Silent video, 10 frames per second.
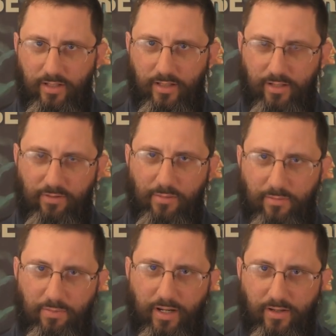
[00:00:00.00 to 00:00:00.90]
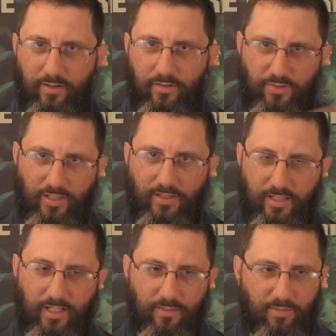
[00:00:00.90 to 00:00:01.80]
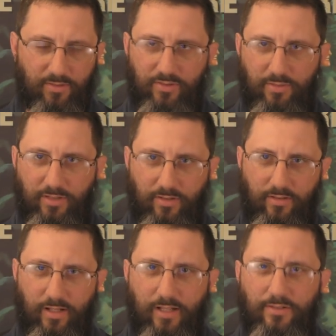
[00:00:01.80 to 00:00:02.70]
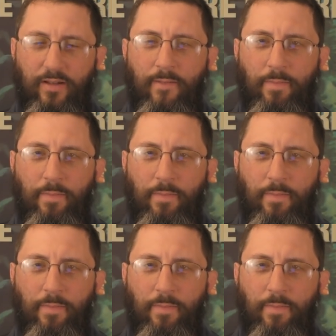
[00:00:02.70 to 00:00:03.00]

uh, like Robert Breaker and Gene Kim and some of these other guys.